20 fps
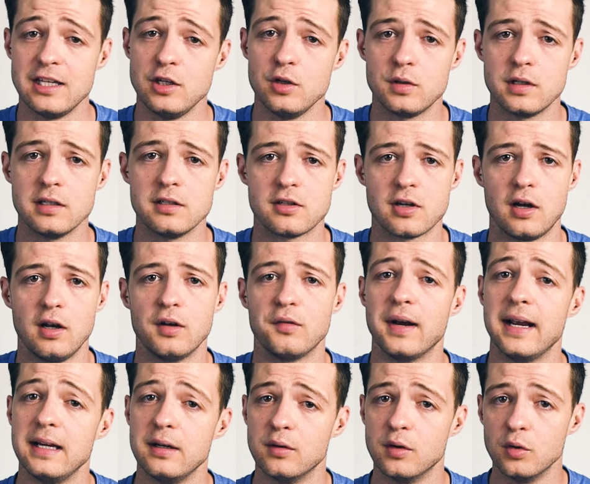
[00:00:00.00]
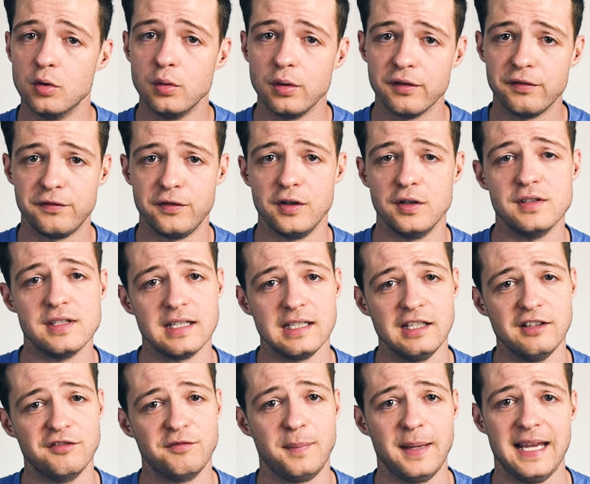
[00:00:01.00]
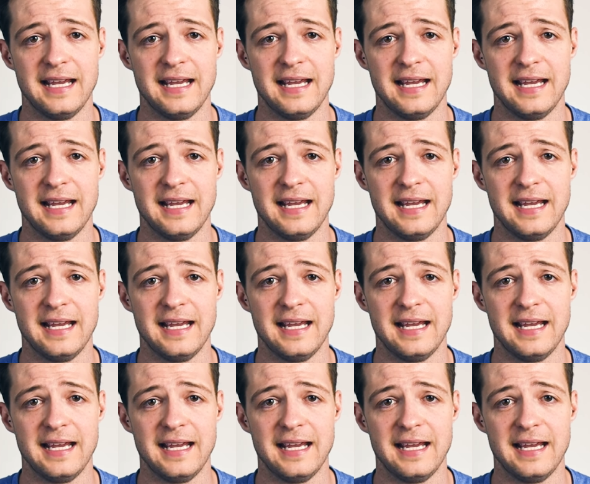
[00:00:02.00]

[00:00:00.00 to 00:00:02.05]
and you can tolerate all the foods that you've